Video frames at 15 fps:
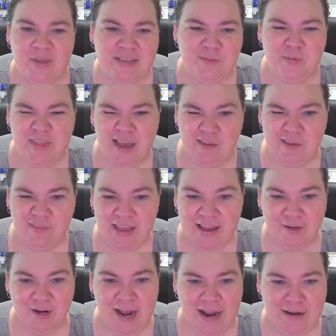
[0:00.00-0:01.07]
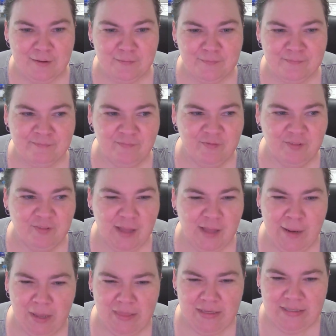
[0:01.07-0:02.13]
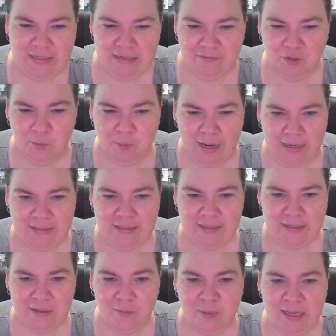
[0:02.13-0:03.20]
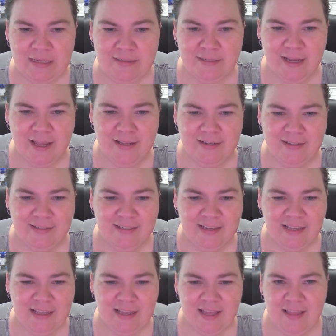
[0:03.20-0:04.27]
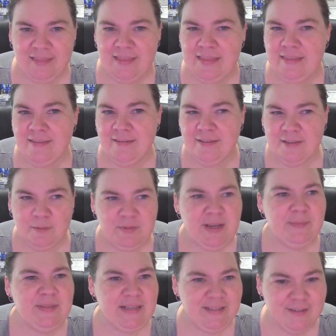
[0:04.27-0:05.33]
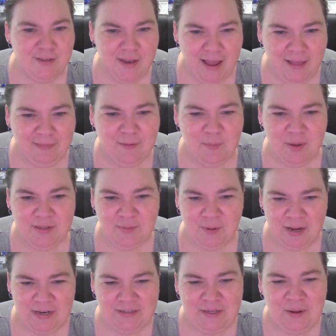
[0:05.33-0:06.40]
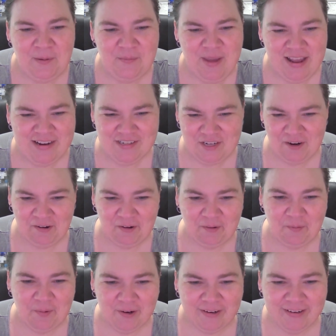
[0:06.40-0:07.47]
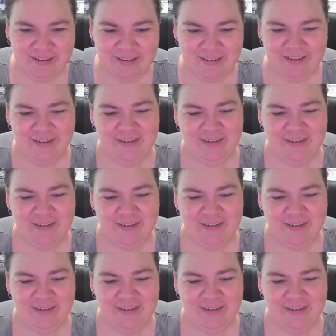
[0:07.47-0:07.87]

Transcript: Because without that, you're kind of flying by the seat of your pants a little bit. And sometimes that's not the best way to do managerial work.